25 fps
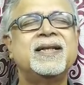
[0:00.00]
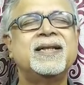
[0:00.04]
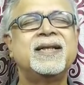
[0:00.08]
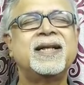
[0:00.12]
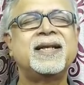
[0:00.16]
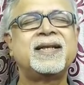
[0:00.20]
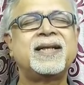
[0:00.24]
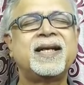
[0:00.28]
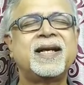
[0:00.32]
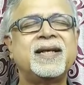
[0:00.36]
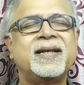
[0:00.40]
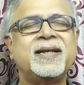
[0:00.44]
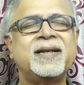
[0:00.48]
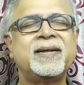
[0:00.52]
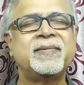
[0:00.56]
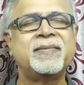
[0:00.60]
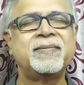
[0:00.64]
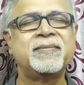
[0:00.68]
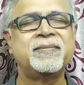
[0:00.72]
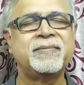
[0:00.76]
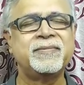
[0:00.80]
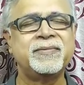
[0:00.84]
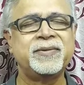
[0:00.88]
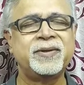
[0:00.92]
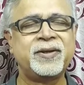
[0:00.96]
that can
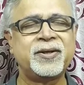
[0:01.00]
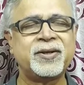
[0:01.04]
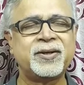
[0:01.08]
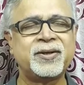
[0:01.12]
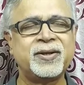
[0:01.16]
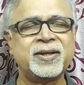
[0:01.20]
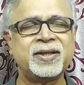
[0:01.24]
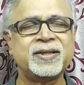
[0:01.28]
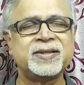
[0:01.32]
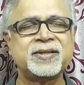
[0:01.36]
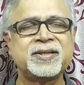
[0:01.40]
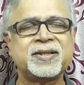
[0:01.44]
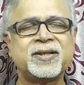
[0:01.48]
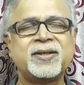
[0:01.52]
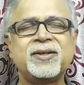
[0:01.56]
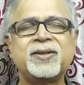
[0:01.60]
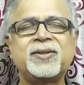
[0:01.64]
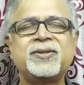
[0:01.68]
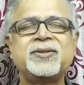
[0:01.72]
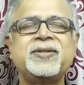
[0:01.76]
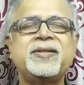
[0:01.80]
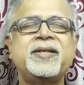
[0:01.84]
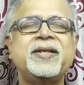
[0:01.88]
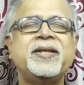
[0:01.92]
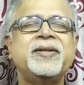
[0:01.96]
draw us
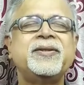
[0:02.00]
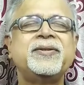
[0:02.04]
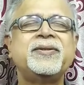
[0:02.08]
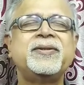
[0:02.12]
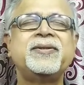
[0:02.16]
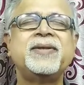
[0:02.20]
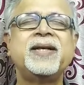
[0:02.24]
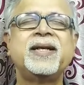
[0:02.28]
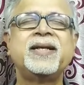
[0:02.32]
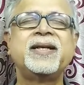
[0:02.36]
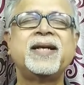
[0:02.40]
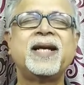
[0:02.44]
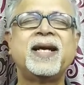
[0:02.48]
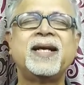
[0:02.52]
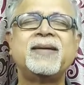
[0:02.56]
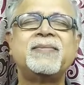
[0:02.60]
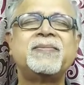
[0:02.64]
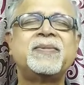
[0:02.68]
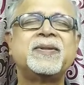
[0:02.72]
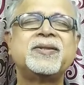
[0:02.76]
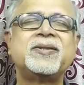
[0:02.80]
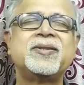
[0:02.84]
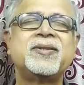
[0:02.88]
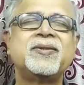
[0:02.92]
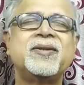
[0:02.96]
close to you and
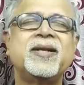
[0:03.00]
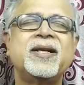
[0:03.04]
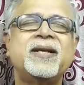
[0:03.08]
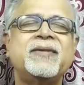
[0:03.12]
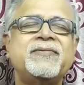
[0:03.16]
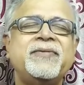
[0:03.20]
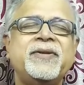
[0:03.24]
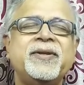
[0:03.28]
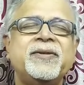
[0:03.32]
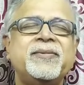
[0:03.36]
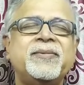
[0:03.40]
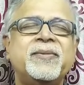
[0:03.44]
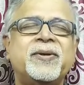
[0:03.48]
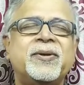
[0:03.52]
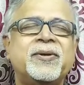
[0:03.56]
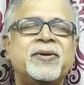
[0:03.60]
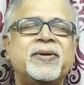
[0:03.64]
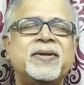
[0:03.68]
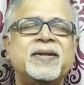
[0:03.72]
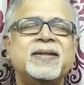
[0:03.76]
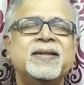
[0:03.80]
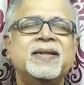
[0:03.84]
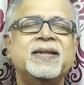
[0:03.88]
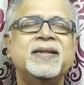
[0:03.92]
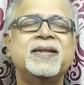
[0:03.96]
help us to love you
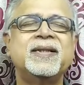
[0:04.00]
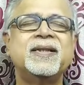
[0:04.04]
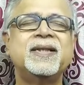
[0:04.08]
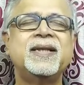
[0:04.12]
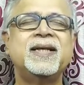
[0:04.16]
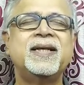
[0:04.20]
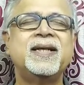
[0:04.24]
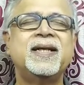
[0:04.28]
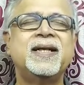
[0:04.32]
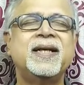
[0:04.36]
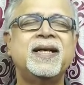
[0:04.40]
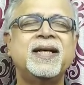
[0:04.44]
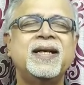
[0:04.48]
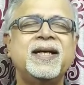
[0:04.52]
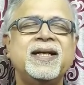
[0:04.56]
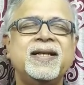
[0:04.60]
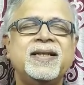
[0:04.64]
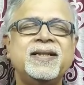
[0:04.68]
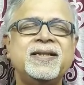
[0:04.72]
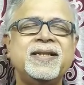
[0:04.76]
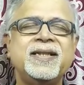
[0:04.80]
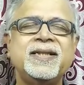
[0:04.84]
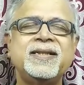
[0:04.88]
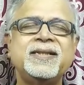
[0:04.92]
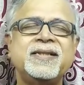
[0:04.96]
more.
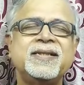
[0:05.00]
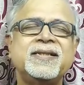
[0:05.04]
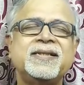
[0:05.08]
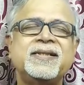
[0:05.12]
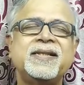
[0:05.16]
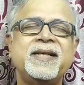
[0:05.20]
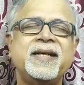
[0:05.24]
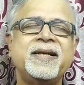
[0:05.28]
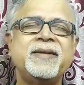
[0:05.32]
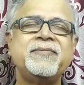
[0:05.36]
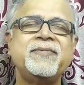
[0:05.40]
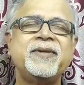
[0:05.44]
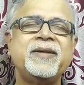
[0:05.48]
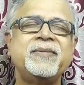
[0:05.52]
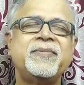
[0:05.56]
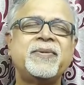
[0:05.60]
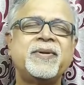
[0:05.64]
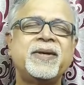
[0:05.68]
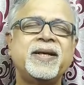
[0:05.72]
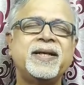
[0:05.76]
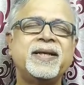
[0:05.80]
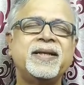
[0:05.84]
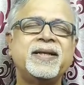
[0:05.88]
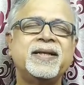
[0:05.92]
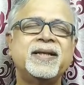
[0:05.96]
In Jesus' name we
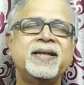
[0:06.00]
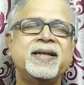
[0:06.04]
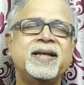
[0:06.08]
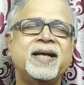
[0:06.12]
pray.